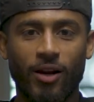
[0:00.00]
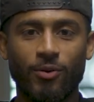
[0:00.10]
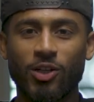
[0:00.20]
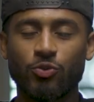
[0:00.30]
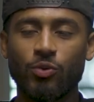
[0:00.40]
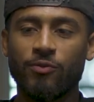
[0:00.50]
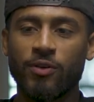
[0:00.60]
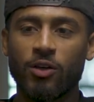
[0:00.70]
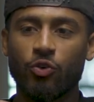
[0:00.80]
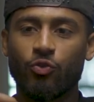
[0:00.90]
Because we've
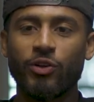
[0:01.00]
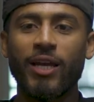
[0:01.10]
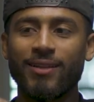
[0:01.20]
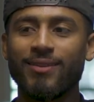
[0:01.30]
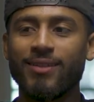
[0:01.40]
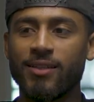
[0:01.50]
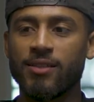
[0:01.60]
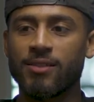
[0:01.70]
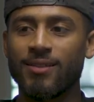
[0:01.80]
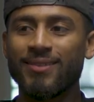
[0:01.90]
created
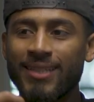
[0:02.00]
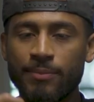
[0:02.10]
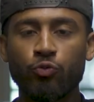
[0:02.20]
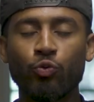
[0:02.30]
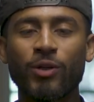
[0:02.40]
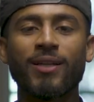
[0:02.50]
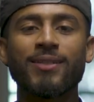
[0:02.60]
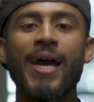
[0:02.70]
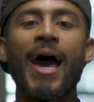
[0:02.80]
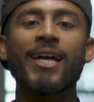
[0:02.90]
these deep-rooted
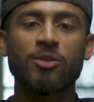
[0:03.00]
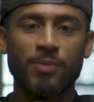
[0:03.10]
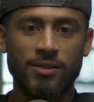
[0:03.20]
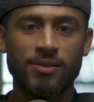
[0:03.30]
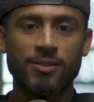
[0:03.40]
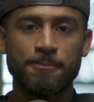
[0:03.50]
attachments.